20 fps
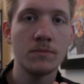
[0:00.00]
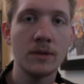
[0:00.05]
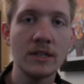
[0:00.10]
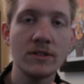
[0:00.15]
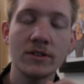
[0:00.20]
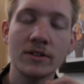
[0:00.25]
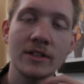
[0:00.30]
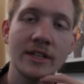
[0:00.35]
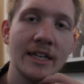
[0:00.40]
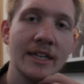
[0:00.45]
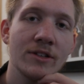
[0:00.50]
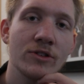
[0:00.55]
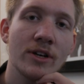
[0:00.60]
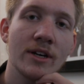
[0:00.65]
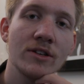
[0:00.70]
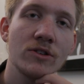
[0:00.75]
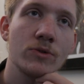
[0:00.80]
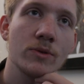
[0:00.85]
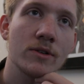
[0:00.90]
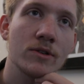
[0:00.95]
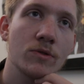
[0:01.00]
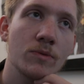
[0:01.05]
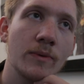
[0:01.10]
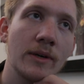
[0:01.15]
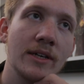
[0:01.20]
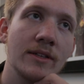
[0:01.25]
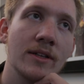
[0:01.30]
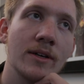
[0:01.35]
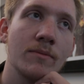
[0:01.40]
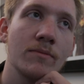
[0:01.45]
Basically, he tries to
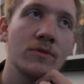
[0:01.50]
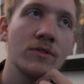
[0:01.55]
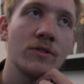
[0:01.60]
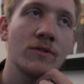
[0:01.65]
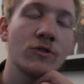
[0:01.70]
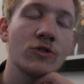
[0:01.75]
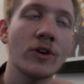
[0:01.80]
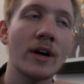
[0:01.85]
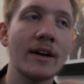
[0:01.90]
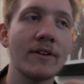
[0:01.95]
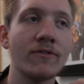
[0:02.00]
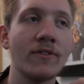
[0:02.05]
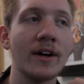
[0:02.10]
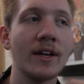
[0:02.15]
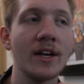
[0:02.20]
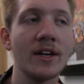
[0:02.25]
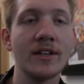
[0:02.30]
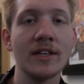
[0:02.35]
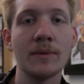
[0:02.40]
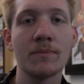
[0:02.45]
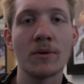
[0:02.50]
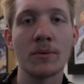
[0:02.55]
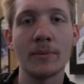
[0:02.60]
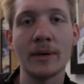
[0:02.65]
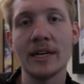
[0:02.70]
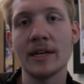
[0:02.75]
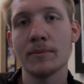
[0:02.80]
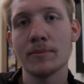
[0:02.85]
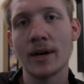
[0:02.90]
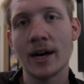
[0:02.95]
explain them to try to find a deeper
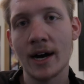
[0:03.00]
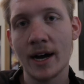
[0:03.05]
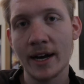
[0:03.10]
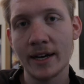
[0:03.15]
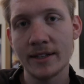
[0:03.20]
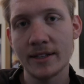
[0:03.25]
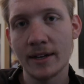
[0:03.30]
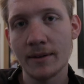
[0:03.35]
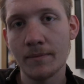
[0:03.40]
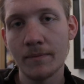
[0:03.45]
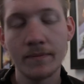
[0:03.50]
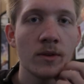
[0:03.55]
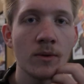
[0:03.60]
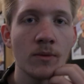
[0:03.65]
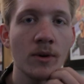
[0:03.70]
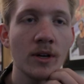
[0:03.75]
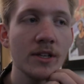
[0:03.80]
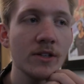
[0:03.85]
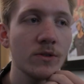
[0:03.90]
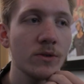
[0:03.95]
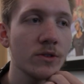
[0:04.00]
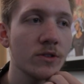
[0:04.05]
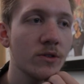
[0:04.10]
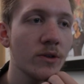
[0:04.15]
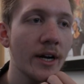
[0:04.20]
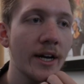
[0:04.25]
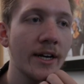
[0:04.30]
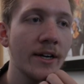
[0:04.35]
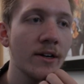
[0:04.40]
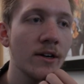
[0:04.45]
meaning behind them. While this was
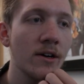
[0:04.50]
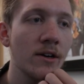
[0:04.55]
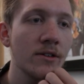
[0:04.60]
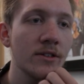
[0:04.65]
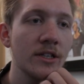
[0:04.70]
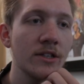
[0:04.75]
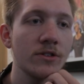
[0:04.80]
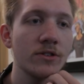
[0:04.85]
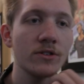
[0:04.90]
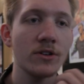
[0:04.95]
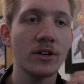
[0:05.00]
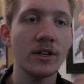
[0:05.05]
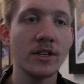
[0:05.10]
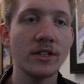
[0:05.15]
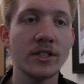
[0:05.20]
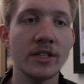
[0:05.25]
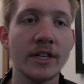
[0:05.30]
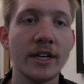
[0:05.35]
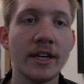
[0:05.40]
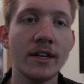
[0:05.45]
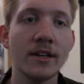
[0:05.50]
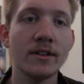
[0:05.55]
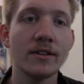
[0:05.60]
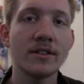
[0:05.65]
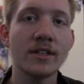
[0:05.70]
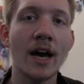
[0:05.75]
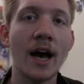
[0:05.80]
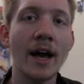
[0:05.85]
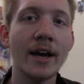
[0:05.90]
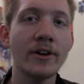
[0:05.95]
great and all, he started to get
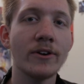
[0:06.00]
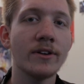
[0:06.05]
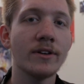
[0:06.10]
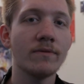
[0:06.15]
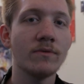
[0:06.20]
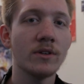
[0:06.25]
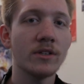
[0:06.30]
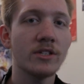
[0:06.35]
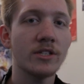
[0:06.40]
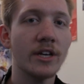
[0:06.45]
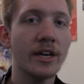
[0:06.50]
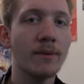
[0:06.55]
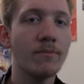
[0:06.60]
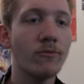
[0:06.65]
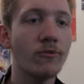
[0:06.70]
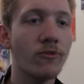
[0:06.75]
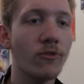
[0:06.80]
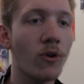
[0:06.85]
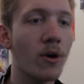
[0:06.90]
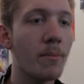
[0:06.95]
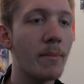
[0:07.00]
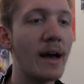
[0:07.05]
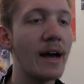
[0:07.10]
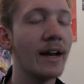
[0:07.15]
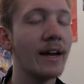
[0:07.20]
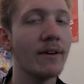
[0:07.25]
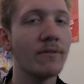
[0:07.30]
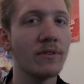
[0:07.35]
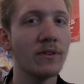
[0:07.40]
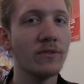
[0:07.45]
tired of the same format
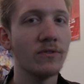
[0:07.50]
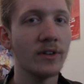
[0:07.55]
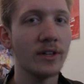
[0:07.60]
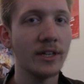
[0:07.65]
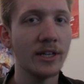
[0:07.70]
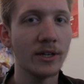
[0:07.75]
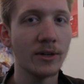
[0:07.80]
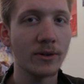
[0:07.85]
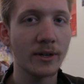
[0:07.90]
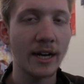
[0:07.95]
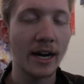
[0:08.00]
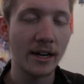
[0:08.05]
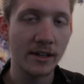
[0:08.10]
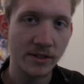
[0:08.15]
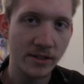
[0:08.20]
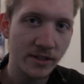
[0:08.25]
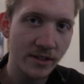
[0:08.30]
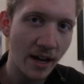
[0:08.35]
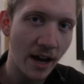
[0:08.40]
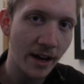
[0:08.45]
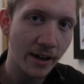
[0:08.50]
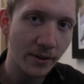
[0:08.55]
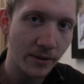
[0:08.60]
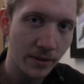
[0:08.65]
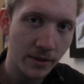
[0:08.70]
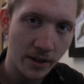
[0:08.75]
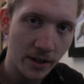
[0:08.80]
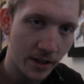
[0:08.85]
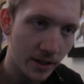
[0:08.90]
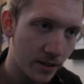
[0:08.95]
every video kind of style
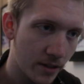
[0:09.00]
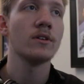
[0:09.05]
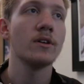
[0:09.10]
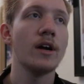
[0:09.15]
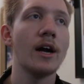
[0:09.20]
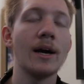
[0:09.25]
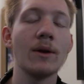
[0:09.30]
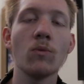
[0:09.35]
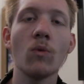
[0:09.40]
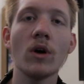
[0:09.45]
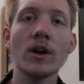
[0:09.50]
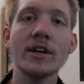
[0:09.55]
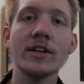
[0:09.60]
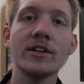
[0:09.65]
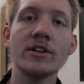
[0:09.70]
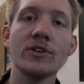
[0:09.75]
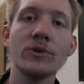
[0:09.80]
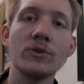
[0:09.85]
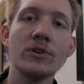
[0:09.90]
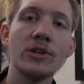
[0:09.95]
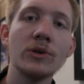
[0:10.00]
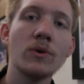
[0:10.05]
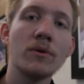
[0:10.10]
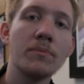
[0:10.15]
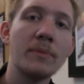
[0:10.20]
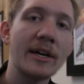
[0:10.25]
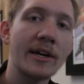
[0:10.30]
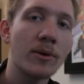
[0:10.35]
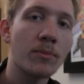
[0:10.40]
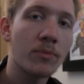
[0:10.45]
thing, and wanted to do new and
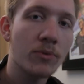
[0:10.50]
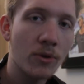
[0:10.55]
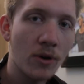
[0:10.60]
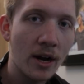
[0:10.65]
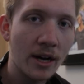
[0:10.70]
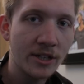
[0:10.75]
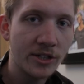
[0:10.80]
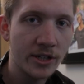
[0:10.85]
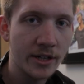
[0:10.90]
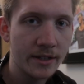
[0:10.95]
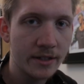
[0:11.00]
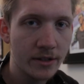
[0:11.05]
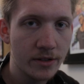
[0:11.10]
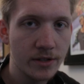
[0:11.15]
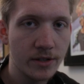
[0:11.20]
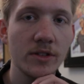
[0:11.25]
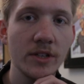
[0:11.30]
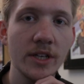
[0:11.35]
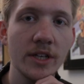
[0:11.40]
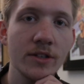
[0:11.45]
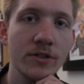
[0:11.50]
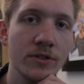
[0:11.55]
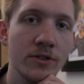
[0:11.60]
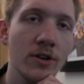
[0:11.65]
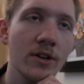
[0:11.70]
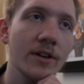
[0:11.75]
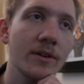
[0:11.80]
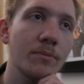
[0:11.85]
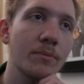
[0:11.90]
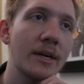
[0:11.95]
bigger projects. See, he
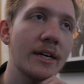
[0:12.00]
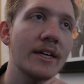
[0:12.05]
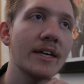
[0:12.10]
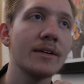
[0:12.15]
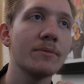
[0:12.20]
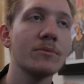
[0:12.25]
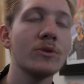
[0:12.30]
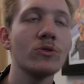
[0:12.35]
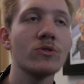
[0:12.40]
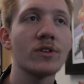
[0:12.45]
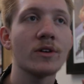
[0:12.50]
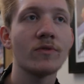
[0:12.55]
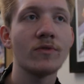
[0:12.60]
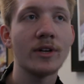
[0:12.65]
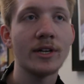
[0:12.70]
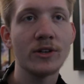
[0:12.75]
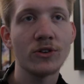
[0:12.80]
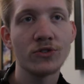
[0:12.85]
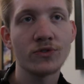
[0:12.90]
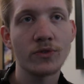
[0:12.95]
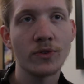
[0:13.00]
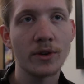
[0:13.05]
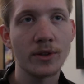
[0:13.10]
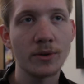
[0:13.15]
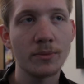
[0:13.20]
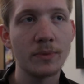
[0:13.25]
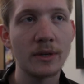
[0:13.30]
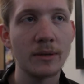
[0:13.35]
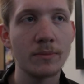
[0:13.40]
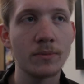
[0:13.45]
started making music videos for other
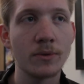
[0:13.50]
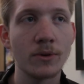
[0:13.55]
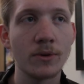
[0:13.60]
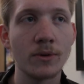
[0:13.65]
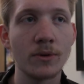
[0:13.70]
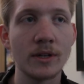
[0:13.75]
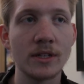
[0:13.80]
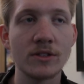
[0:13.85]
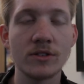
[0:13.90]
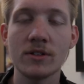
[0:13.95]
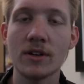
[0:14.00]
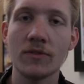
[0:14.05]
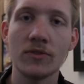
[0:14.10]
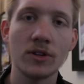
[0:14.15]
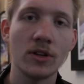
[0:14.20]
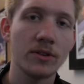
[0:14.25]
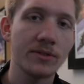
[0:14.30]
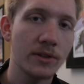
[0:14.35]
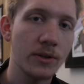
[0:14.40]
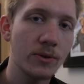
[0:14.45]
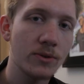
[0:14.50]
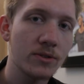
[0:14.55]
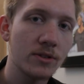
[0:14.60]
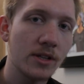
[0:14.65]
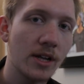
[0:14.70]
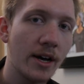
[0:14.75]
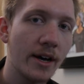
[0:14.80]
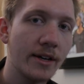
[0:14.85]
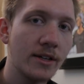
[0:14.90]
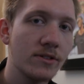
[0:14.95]
people and stuff along those
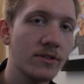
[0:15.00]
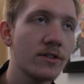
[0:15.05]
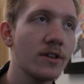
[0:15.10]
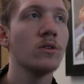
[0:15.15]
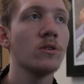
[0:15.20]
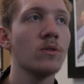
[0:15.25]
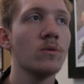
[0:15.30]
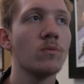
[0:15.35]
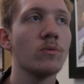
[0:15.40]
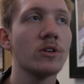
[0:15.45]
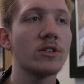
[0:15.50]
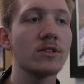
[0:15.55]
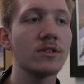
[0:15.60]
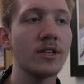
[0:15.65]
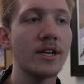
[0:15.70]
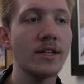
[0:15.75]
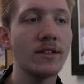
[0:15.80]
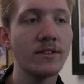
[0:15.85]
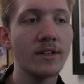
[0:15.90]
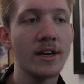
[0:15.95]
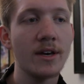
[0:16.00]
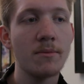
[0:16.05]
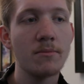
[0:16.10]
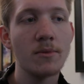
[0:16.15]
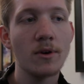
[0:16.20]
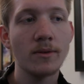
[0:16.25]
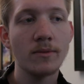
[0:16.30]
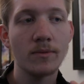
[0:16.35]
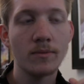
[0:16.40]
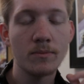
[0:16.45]
lines, which led to
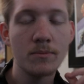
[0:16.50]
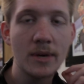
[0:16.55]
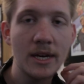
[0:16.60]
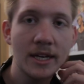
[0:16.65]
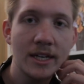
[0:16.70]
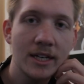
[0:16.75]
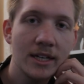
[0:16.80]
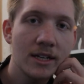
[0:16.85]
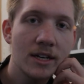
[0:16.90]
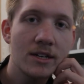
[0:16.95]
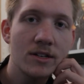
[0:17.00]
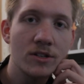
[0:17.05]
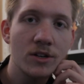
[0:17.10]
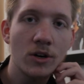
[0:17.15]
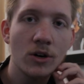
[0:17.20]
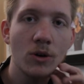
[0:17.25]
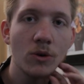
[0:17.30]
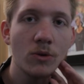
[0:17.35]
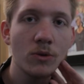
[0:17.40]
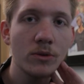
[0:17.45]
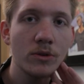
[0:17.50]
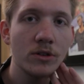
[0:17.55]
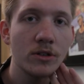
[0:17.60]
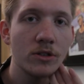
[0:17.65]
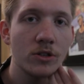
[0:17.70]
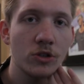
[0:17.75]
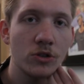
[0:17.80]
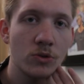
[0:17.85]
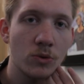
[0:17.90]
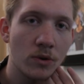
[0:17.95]
him making his own
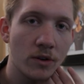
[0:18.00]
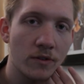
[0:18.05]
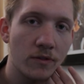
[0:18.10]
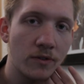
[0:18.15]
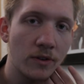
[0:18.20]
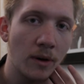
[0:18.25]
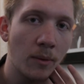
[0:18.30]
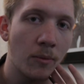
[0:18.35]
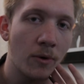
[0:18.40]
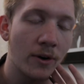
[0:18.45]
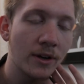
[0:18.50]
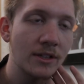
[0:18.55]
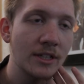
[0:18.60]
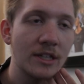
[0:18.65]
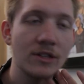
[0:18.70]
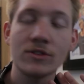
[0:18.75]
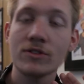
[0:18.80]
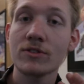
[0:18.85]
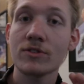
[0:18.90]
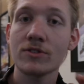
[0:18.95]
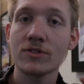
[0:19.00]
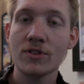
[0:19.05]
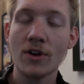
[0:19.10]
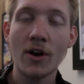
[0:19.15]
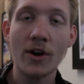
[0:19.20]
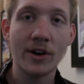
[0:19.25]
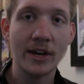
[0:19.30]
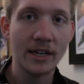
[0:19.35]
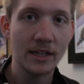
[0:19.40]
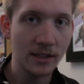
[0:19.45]
short film, or at least
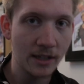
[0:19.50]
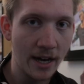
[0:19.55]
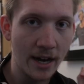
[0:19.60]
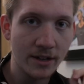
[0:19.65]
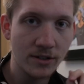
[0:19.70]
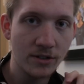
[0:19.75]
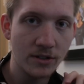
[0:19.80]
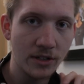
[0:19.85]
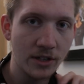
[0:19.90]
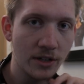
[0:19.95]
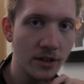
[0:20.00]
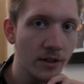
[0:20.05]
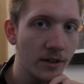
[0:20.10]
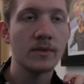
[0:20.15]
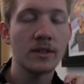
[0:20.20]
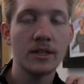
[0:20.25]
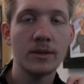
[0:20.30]
starting last year.